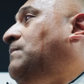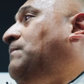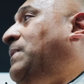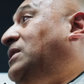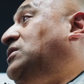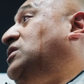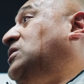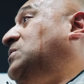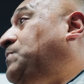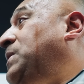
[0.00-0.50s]

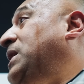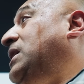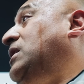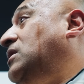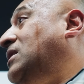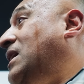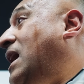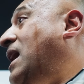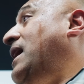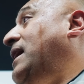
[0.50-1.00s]
by just
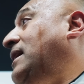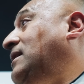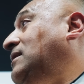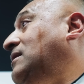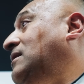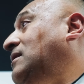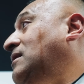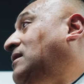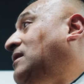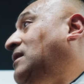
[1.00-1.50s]
being kind
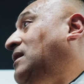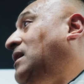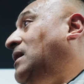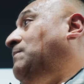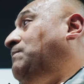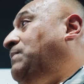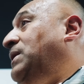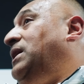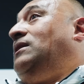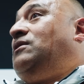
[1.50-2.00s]

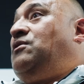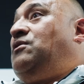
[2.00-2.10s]
and being